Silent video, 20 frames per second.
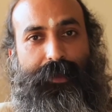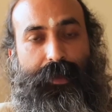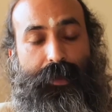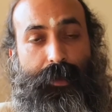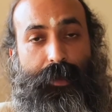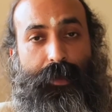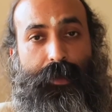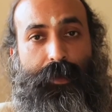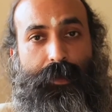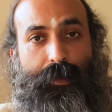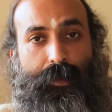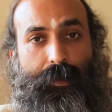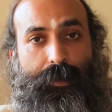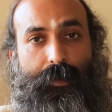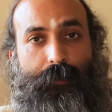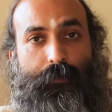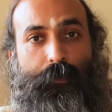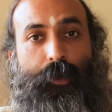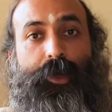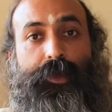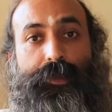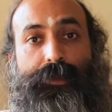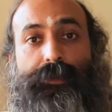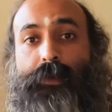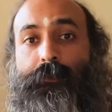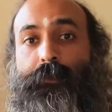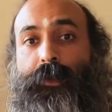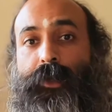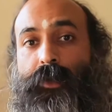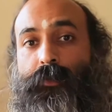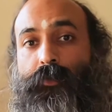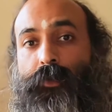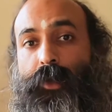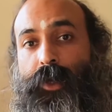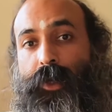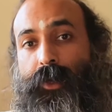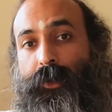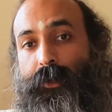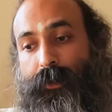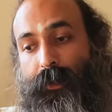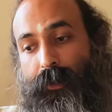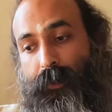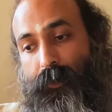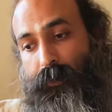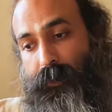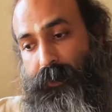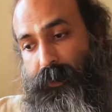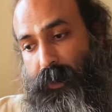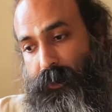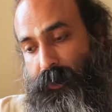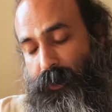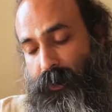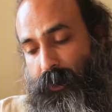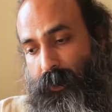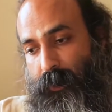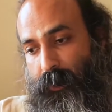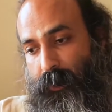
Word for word: Yeah, because sometimes we enter into such